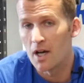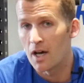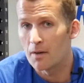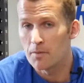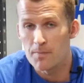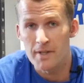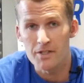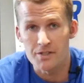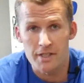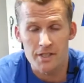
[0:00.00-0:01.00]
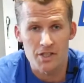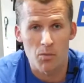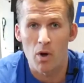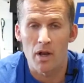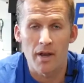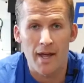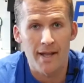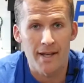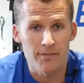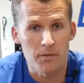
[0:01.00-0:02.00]
You've been to see someone
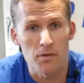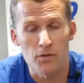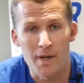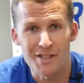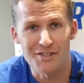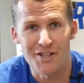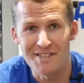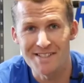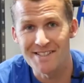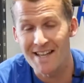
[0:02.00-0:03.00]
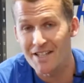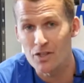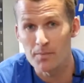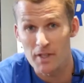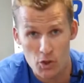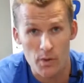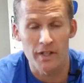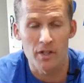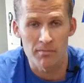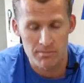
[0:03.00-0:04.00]
and they've given you a few exercises and you've been doing
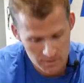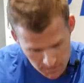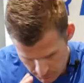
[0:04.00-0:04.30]
them